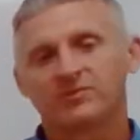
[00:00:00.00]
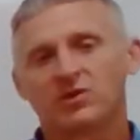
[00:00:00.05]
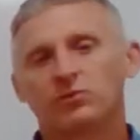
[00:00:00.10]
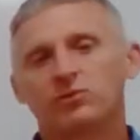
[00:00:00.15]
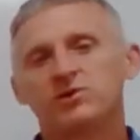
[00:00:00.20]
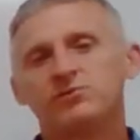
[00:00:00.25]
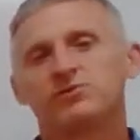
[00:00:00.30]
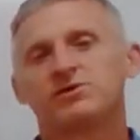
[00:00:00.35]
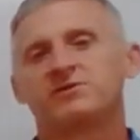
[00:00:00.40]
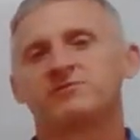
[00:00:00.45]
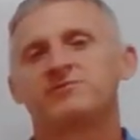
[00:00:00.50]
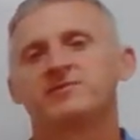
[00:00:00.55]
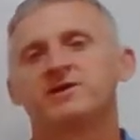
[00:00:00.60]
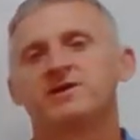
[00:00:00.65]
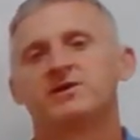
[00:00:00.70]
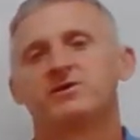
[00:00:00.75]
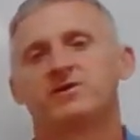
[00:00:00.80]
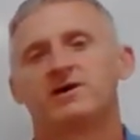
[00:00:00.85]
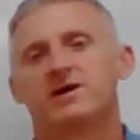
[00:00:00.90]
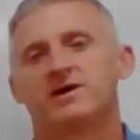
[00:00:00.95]
We want to
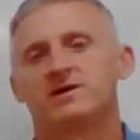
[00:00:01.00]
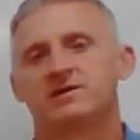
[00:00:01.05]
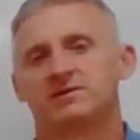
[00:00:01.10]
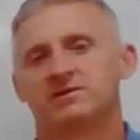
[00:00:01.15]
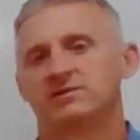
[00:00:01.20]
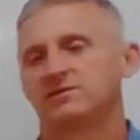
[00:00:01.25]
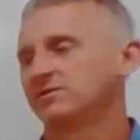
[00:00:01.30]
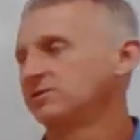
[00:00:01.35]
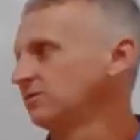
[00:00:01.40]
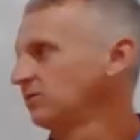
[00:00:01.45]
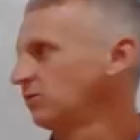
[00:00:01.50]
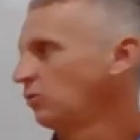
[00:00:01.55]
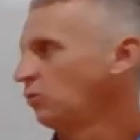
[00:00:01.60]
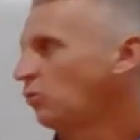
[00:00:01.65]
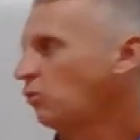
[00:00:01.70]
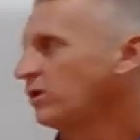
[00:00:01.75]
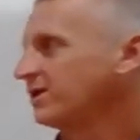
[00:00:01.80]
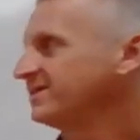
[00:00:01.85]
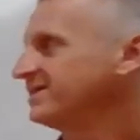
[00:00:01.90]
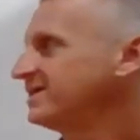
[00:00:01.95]
figure out
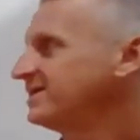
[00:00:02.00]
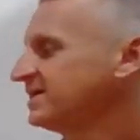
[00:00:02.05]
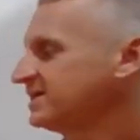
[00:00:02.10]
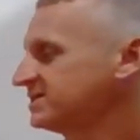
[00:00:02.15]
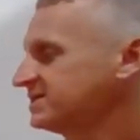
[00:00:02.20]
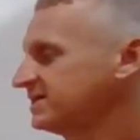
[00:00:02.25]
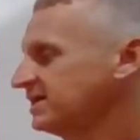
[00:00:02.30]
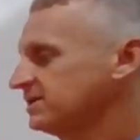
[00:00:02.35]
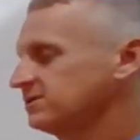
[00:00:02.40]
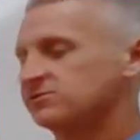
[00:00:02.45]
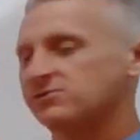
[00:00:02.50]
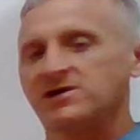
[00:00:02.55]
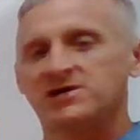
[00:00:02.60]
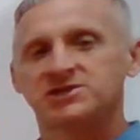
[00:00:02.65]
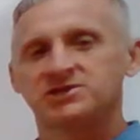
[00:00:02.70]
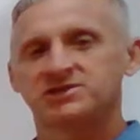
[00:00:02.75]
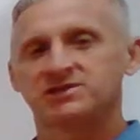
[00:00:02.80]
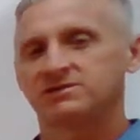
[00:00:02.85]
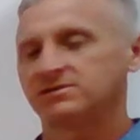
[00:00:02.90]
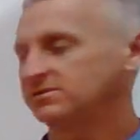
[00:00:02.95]
what the
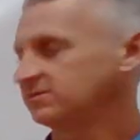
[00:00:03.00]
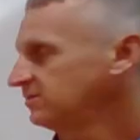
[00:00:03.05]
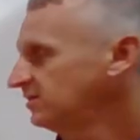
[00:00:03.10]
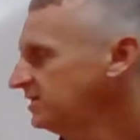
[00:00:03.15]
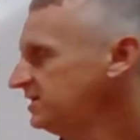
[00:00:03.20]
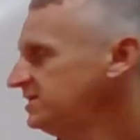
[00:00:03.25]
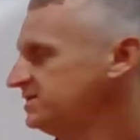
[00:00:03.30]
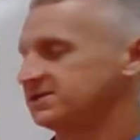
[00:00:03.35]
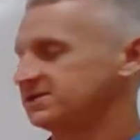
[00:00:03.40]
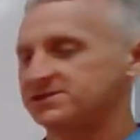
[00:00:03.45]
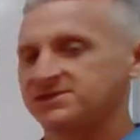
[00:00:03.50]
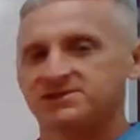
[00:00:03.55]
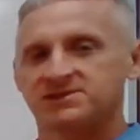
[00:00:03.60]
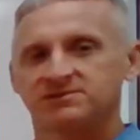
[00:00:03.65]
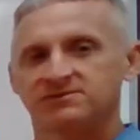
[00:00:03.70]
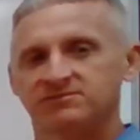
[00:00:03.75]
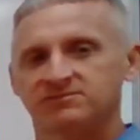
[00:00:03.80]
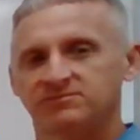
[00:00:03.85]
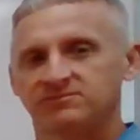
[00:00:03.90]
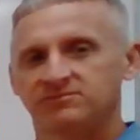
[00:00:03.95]
acceleration
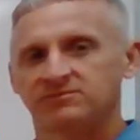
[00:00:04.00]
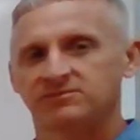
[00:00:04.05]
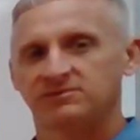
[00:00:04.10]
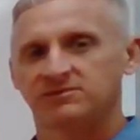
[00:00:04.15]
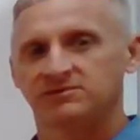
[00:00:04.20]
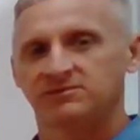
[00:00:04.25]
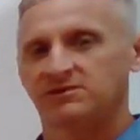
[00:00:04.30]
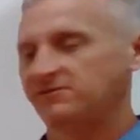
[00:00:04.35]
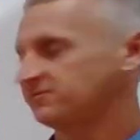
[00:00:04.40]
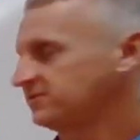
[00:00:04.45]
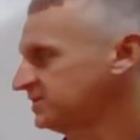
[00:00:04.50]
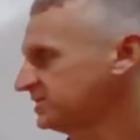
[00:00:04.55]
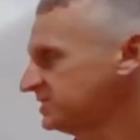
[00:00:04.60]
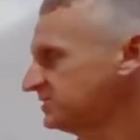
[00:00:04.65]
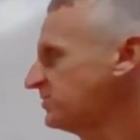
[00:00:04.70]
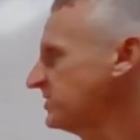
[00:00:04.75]
is of this